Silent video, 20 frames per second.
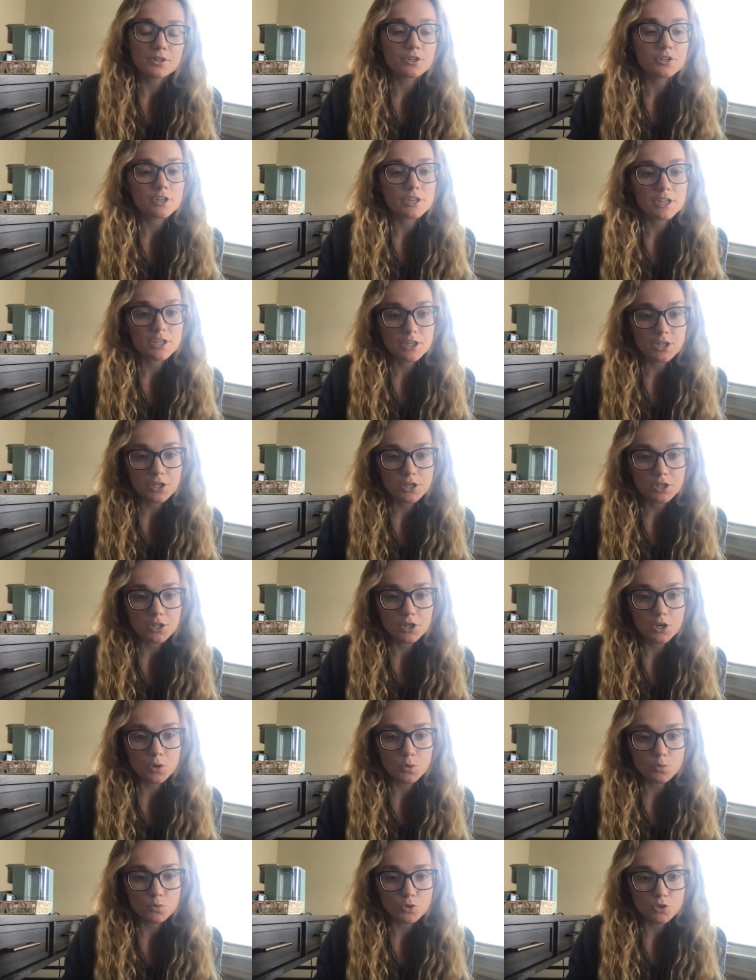they're going to
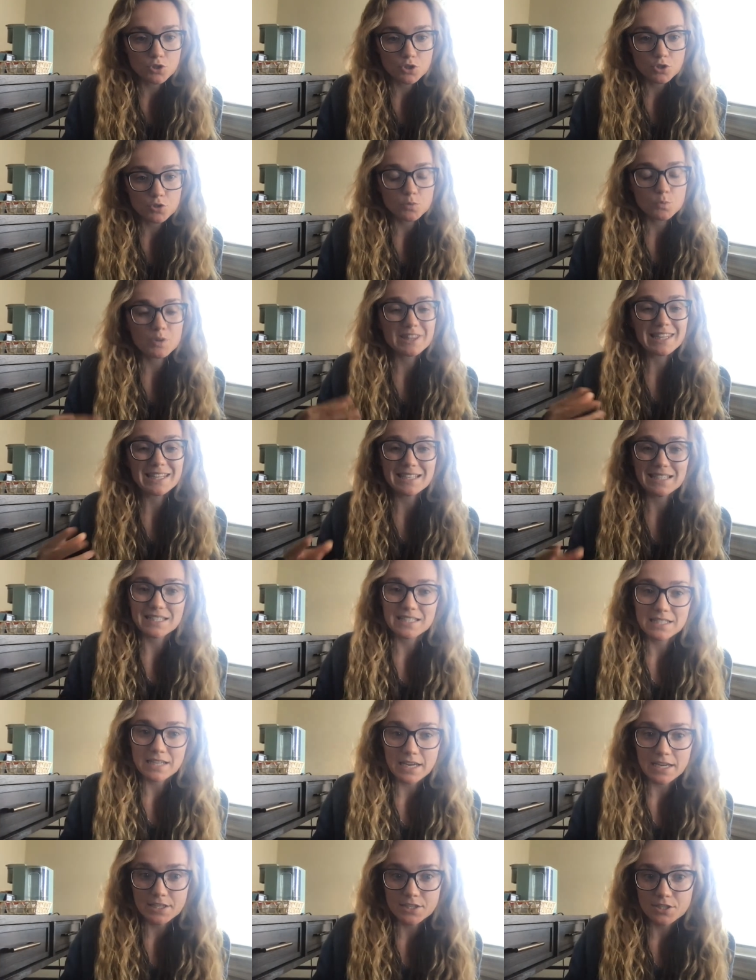go do, what they
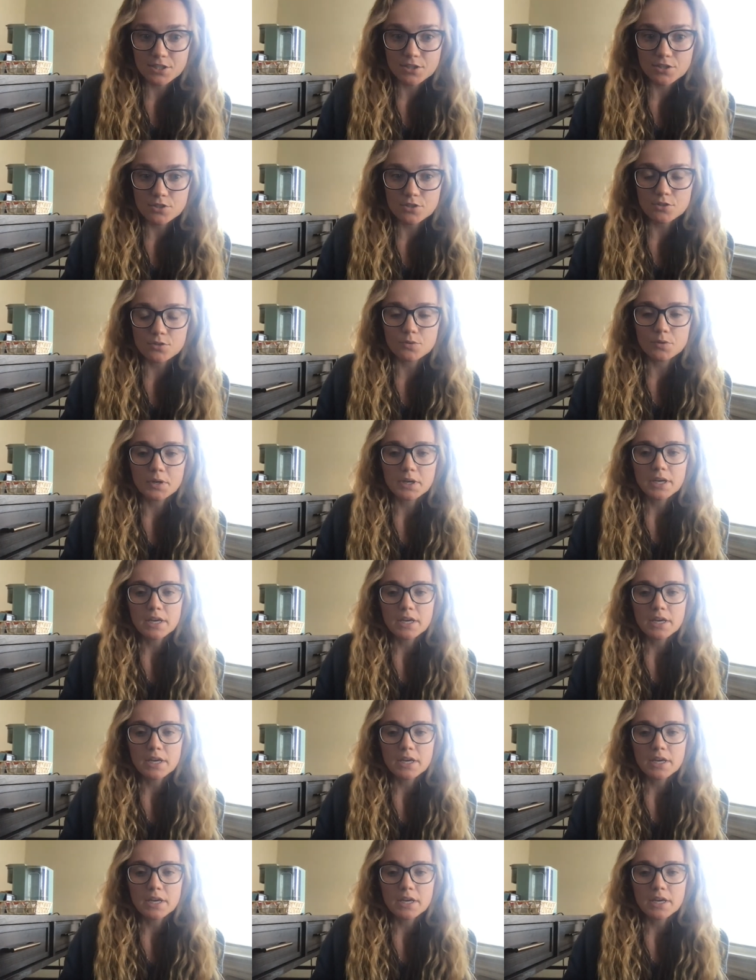decide to do.